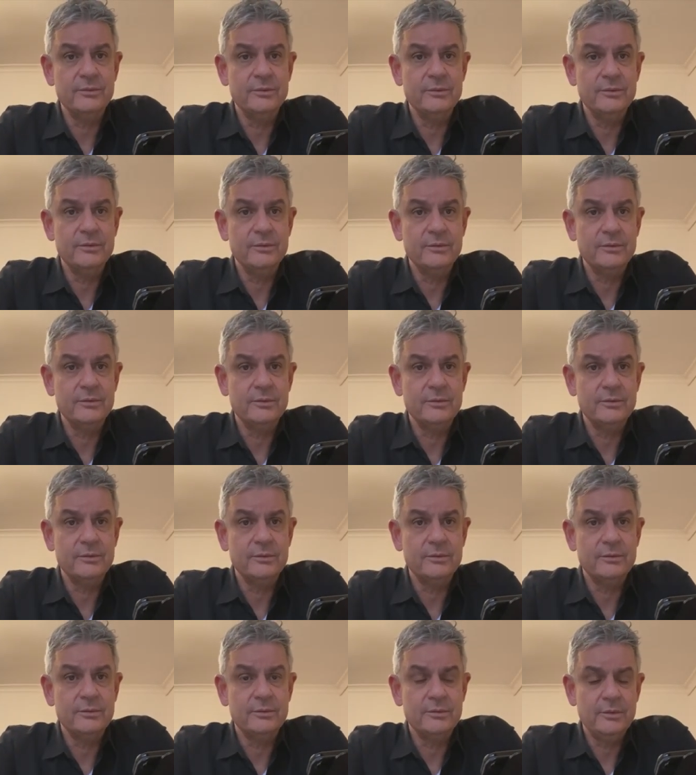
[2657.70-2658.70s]

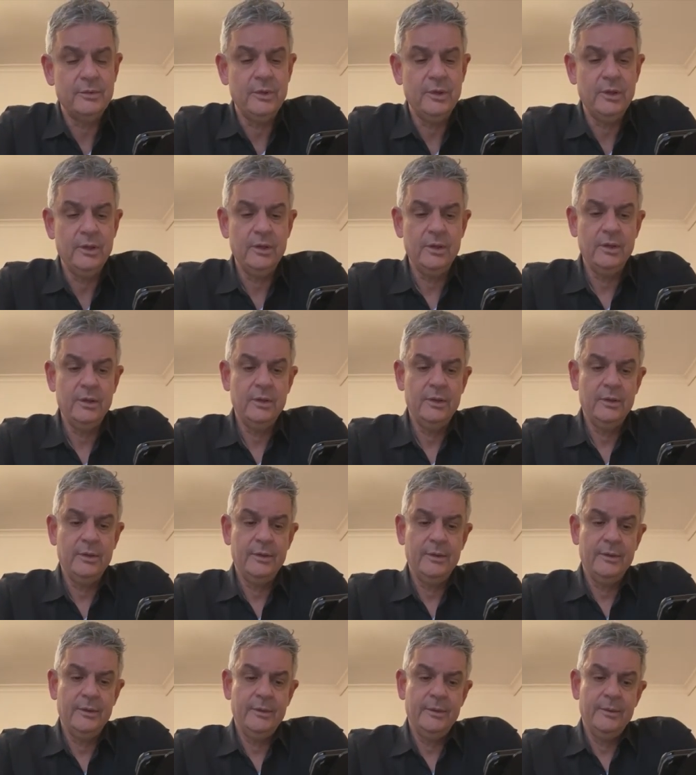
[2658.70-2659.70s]

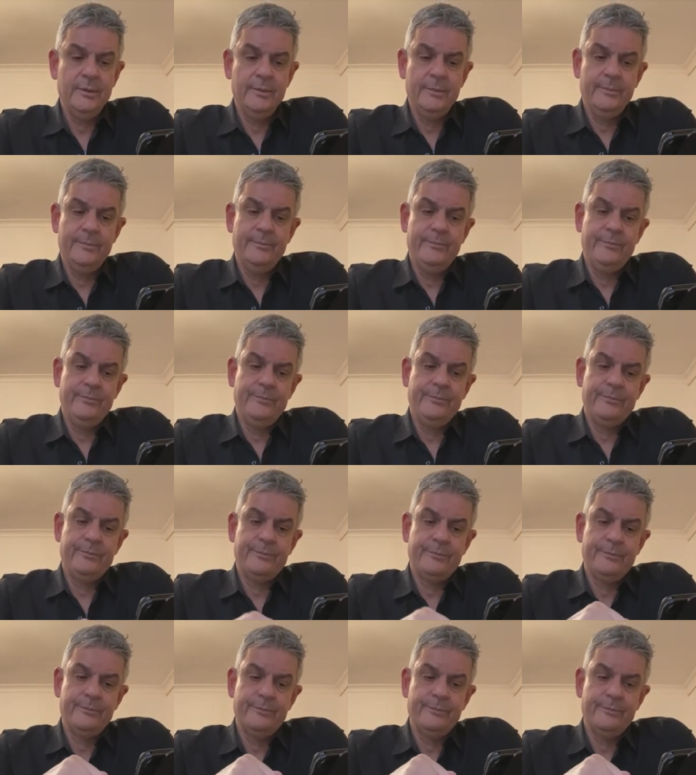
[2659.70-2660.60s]
No one is speaking in this clip.